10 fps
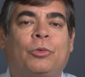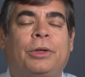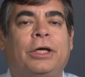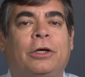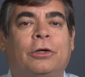
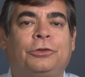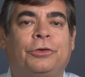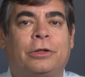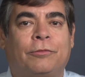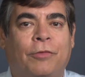when they go
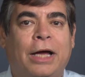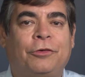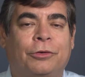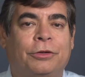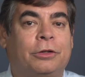to their
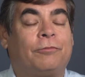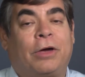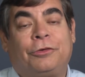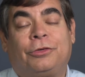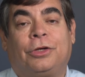advisor and their
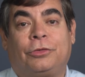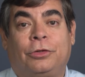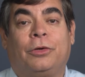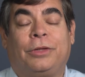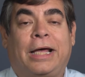advisor
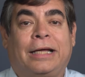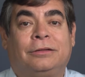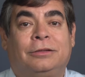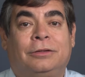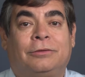doesn't know
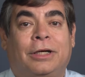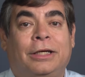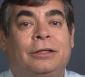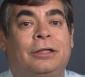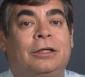that,
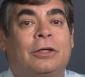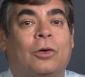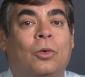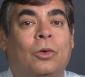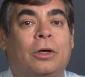right?
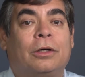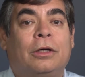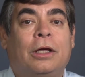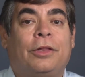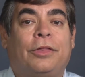
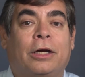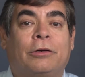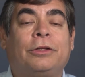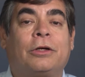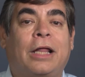Or
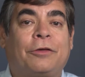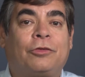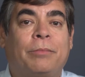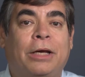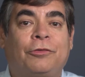they're in their last
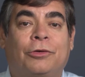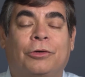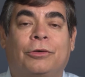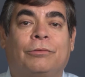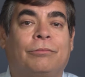
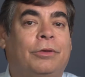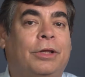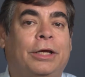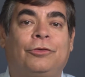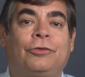semester,
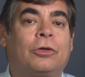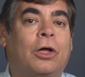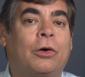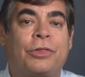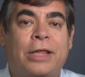they still
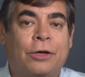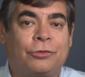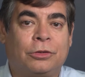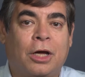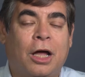owe
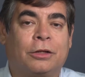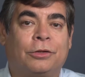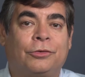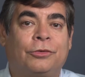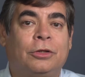
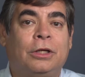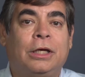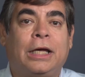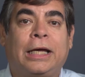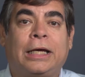$1,000,
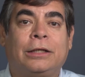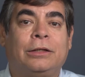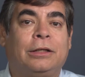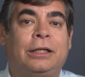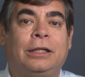
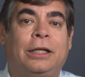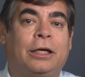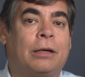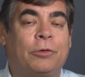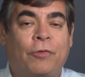and they
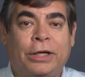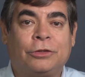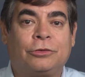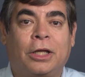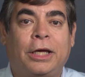come to
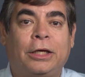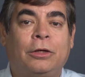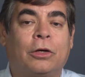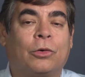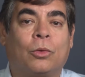financial
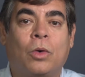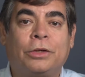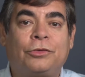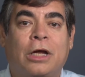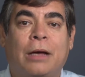aid or the
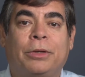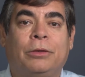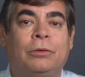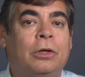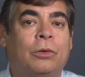One Stop
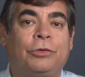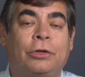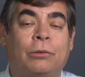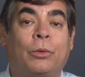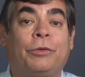and we
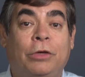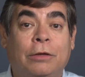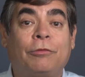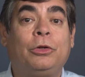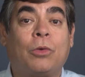say, well, we've
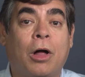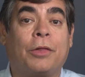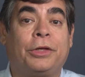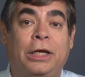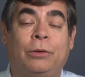given you
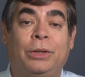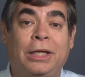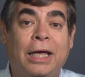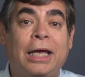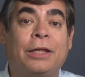all the aid we
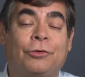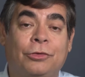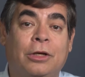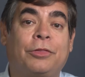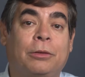can,
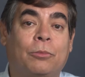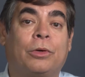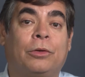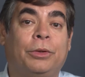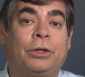there's nothing
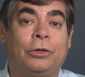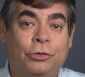more that we can